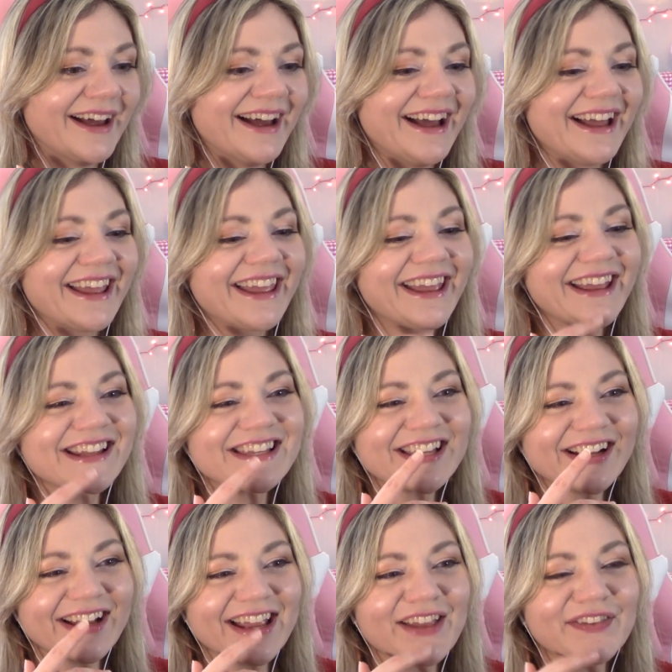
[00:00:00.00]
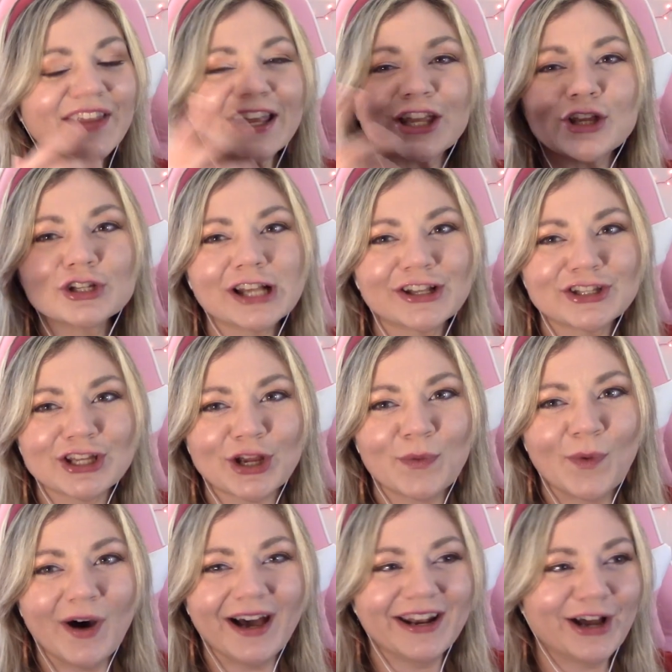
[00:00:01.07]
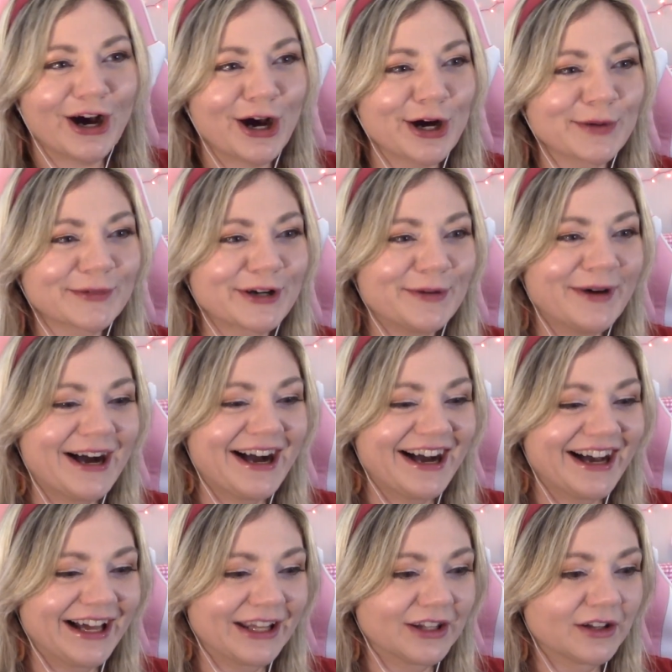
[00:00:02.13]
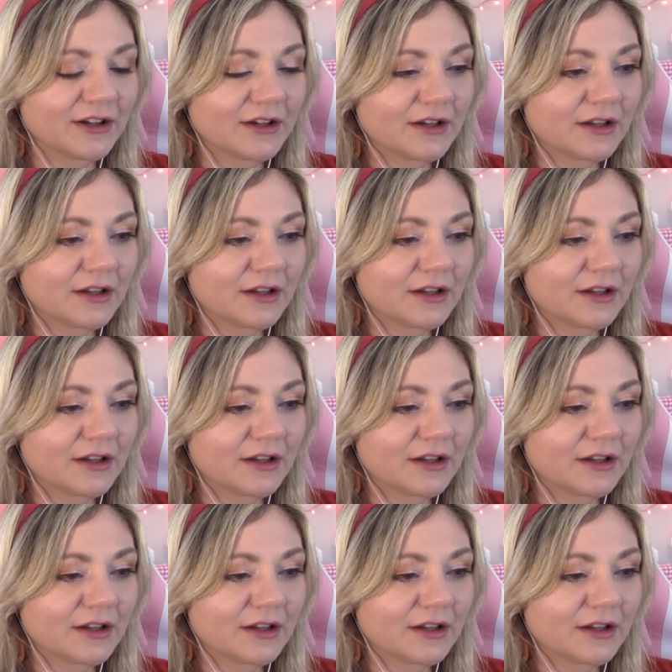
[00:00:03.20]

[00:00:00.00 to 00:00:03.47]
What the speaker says: He's like, you just took one arm? Come on.